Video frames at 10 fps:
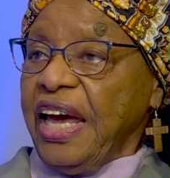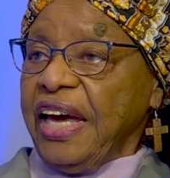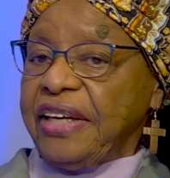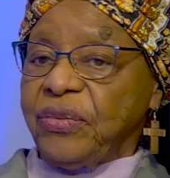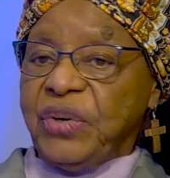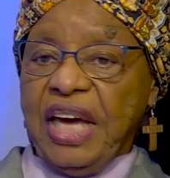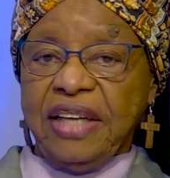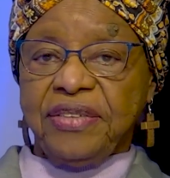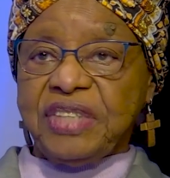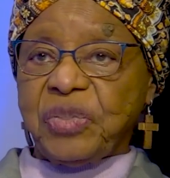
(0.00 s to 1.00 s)
And we
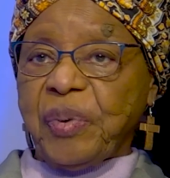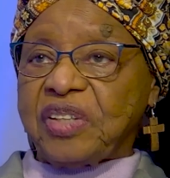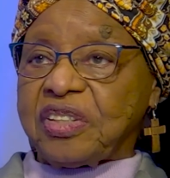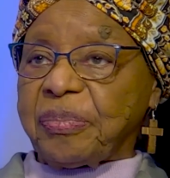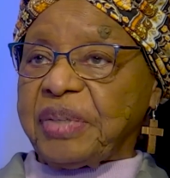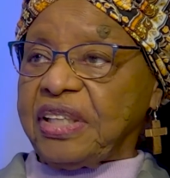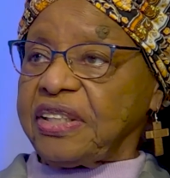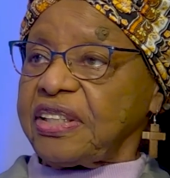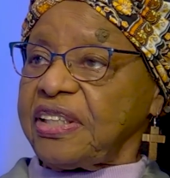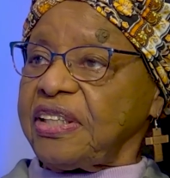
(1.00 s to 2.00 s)
had the
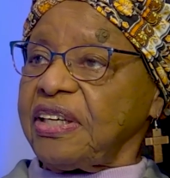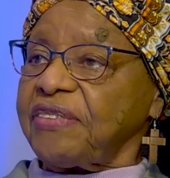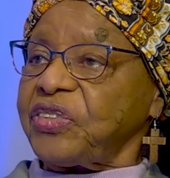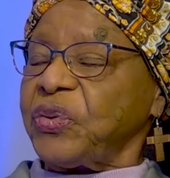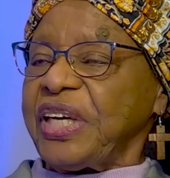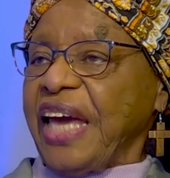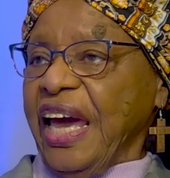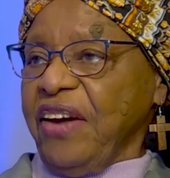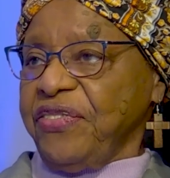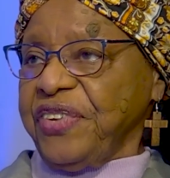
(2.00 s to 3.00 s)
responsibility of doing
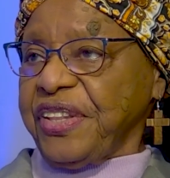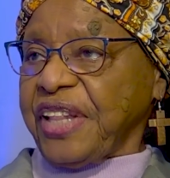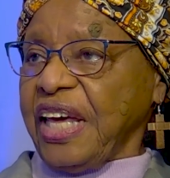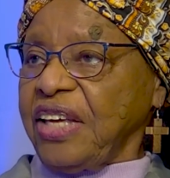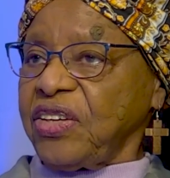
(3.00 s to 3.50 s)
everything.